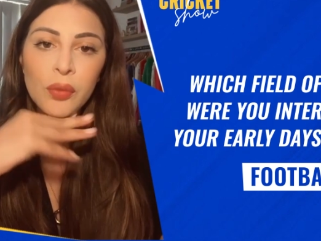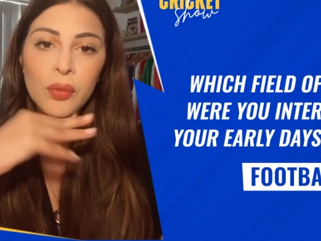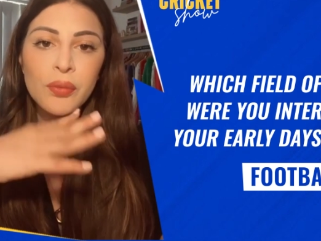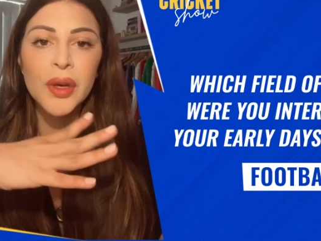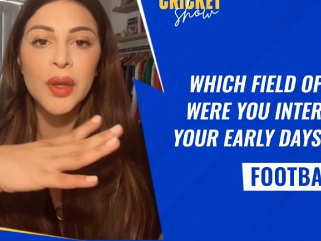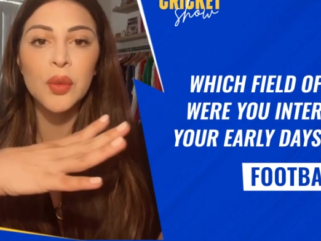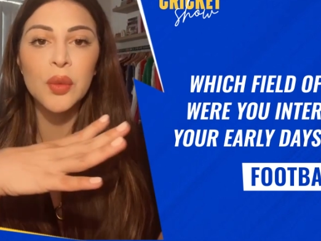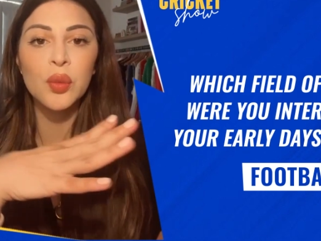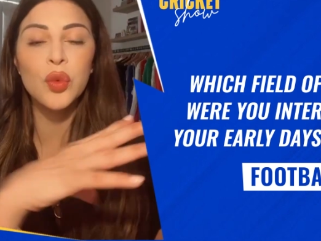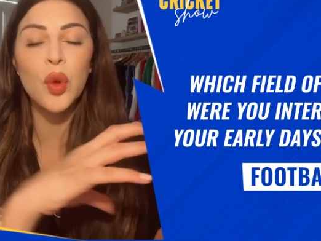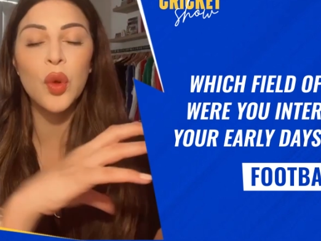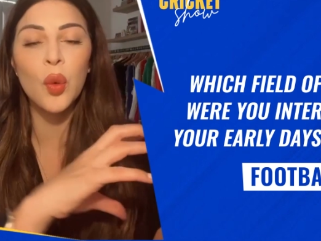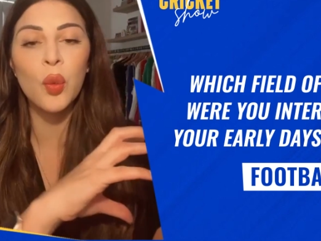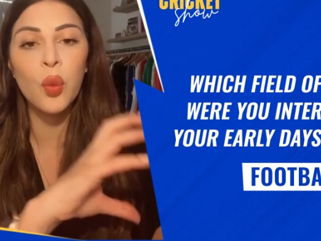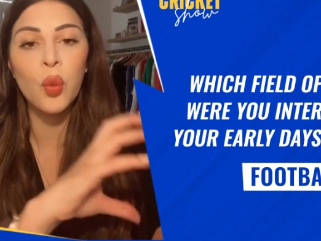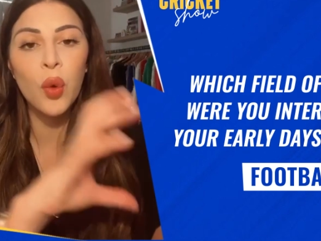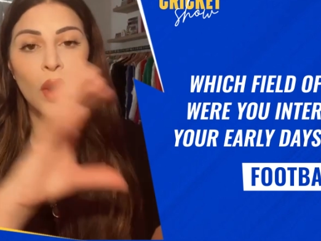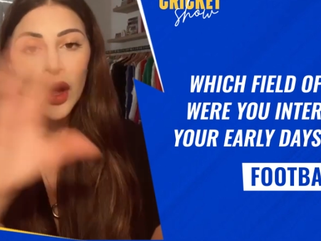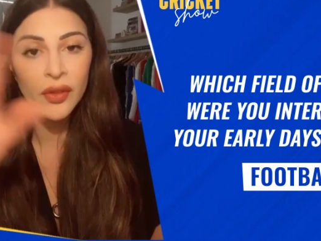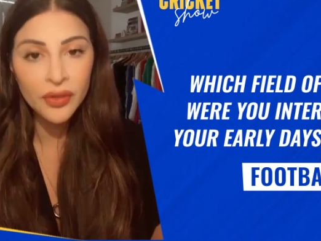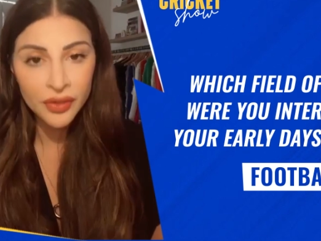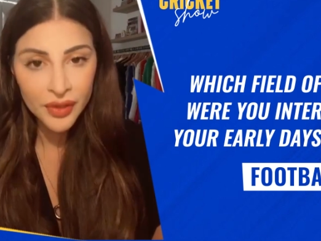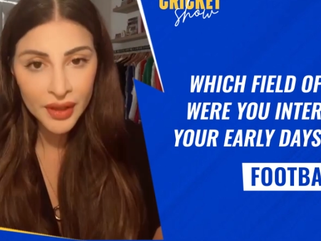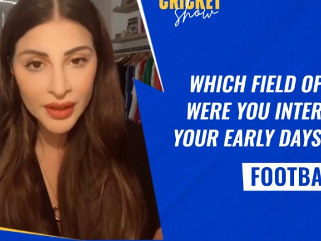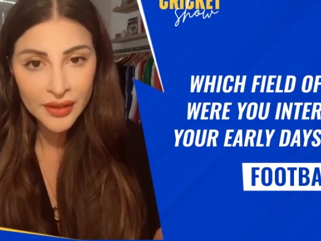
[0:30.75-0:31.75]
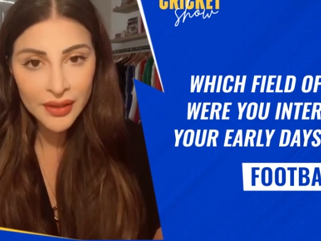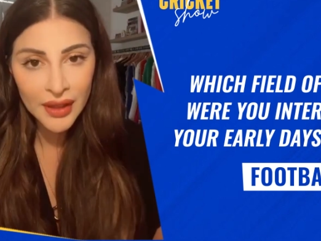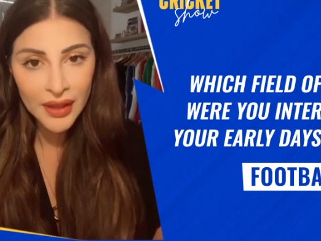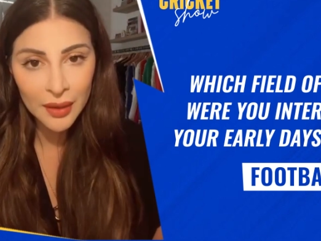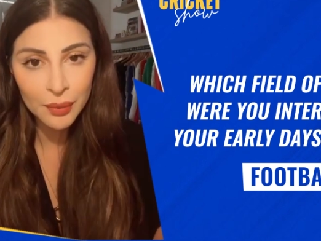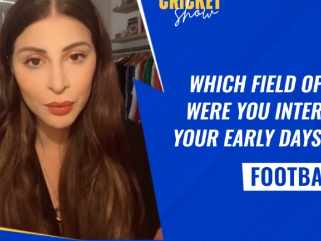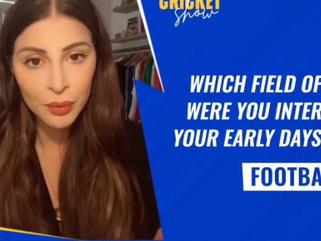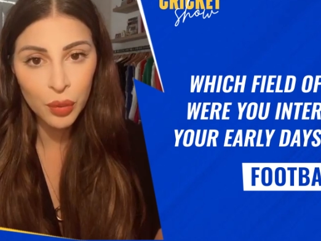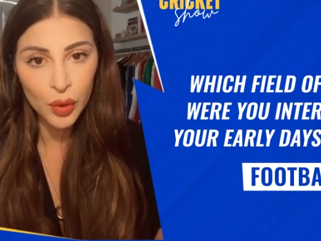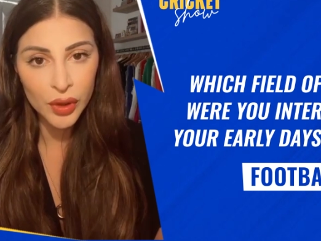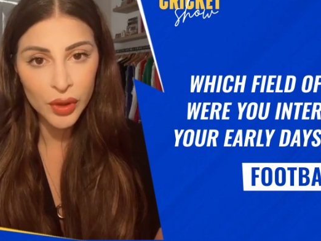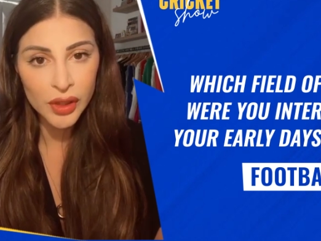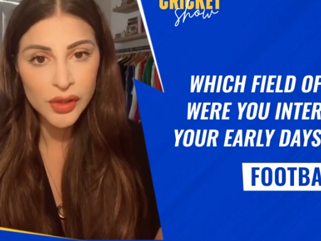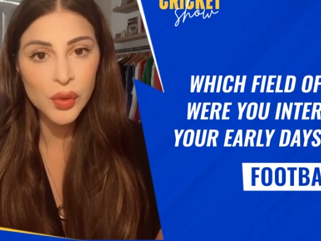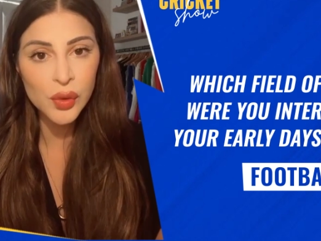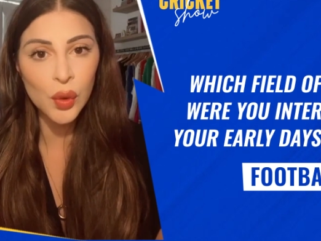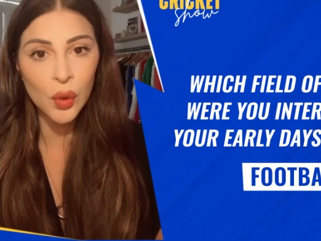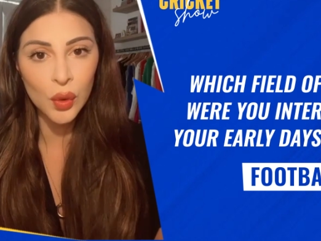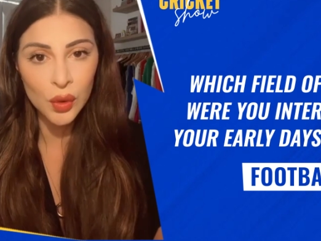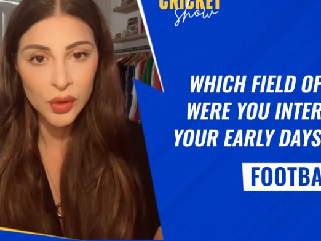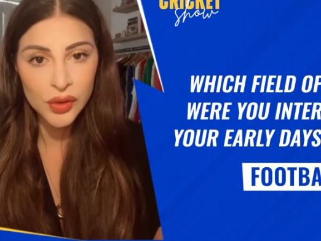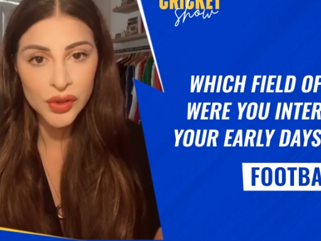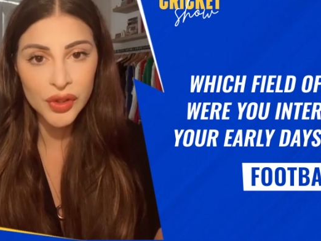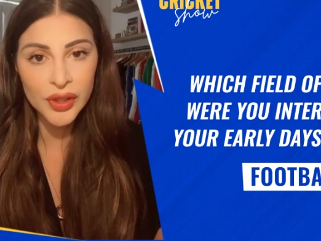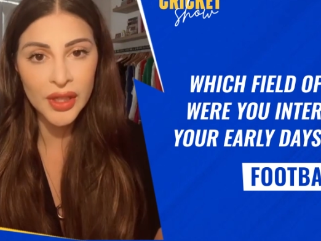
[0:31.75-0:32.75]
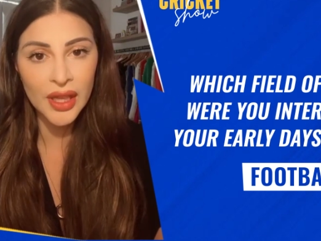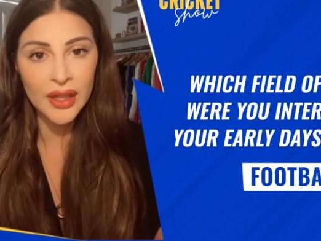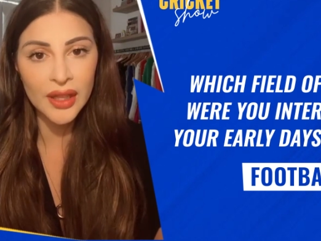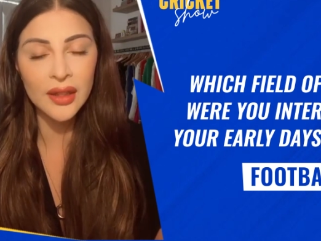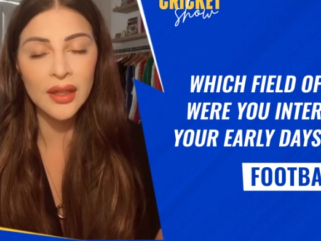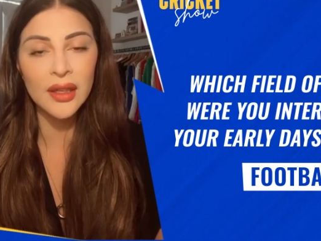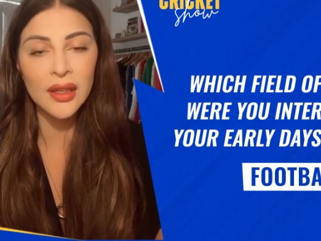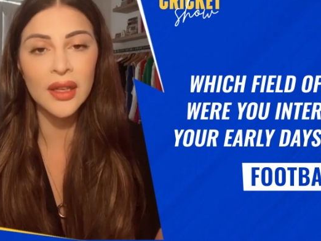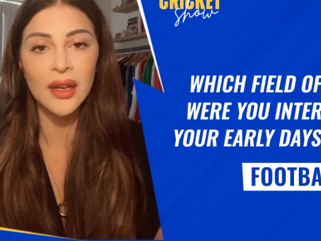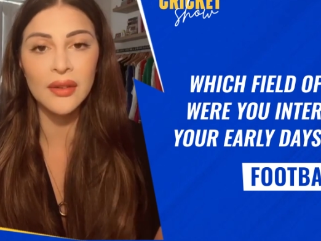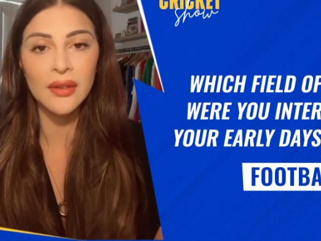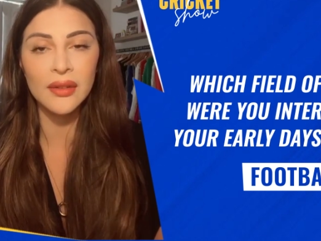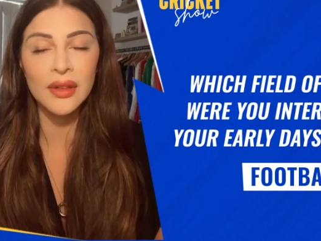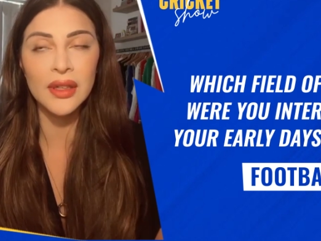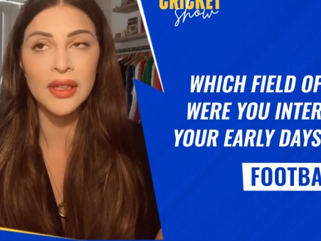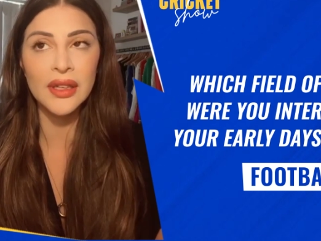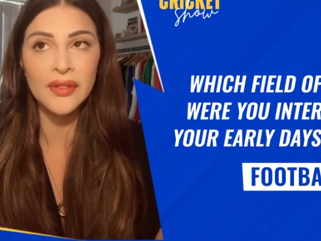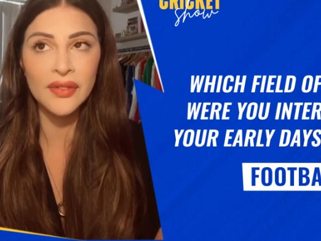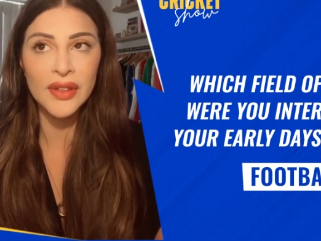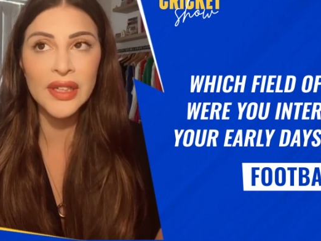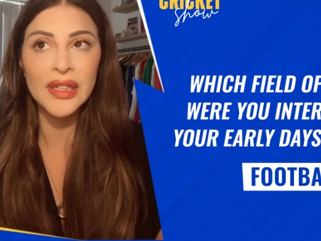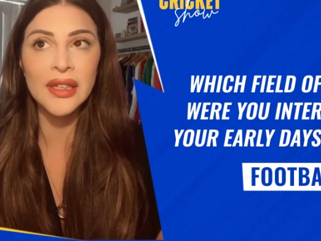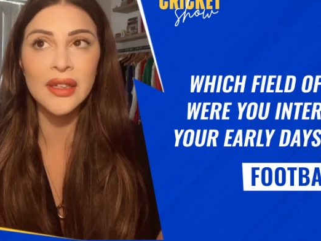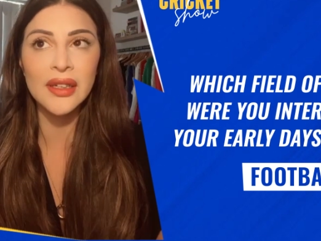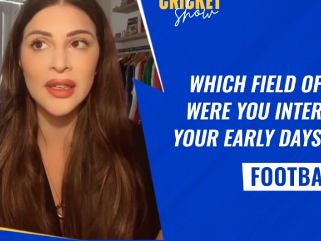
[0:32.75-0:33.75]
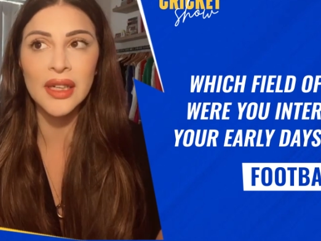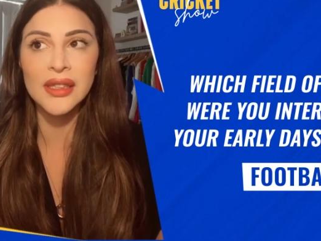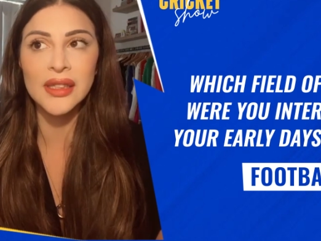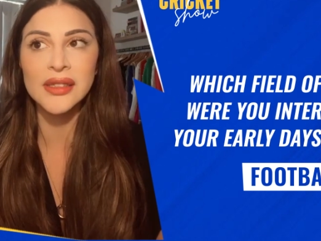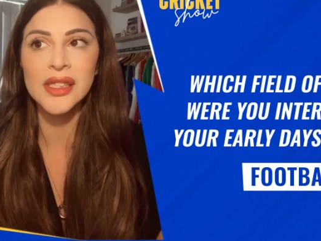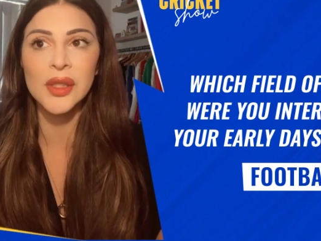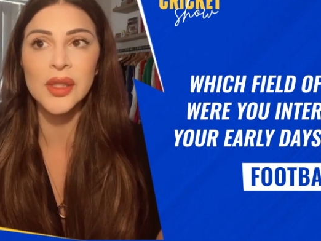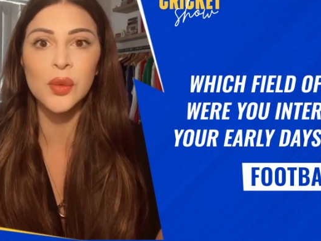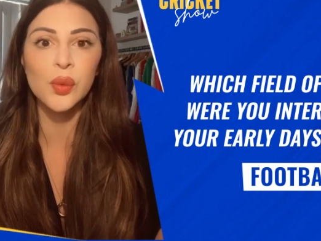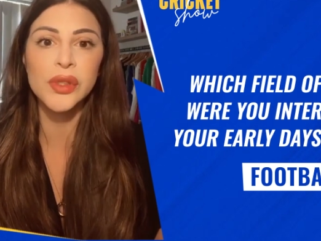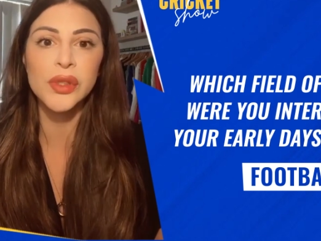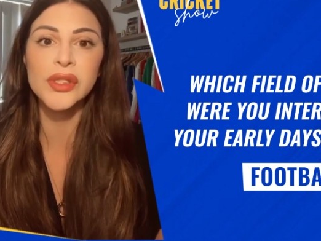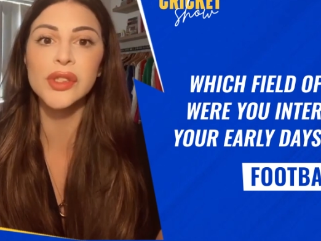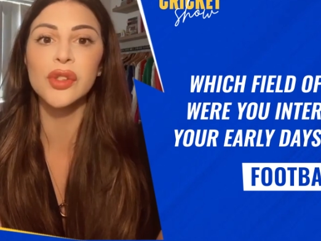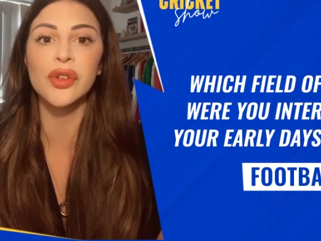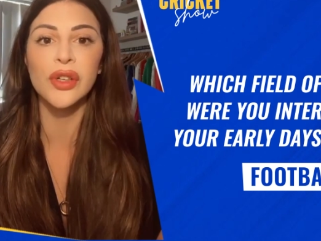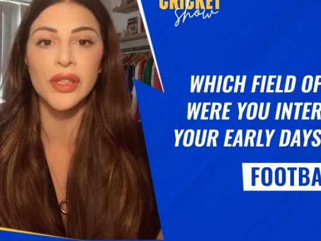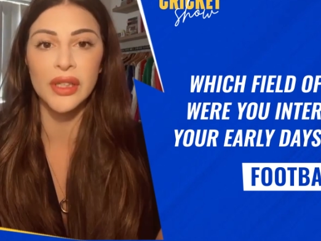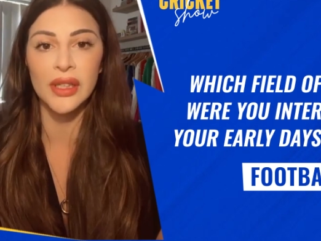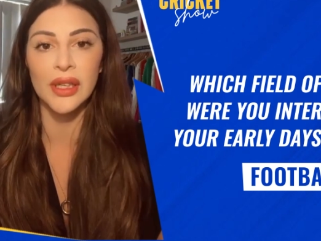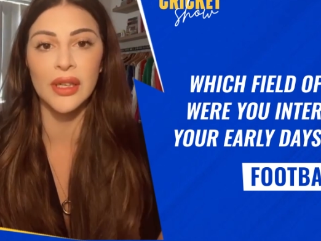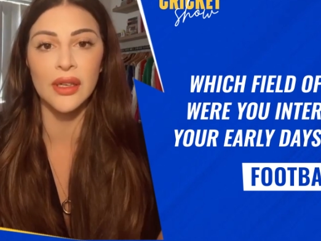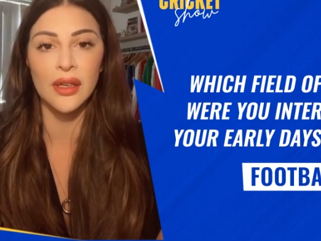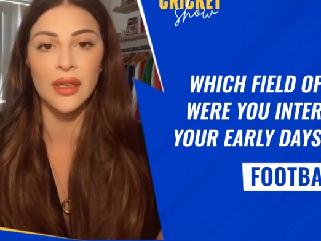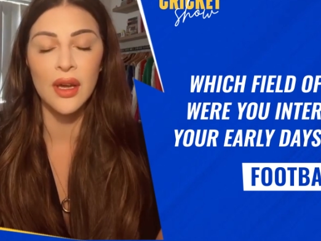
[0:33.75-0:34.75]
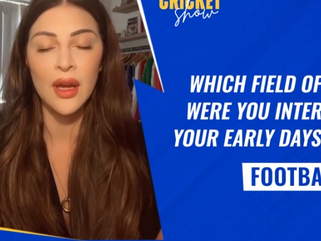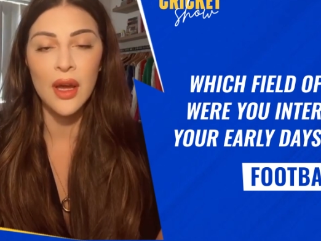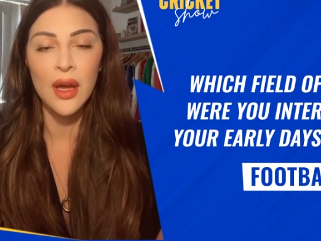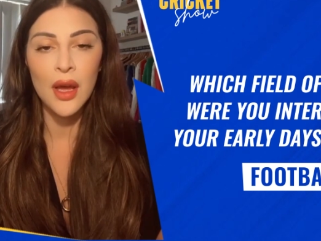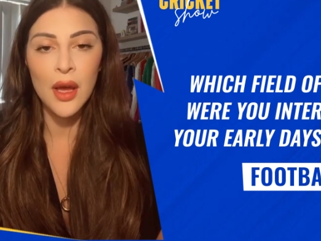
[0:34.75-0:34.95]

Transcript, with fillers: but the one thing that brought us all together living in London was cricket.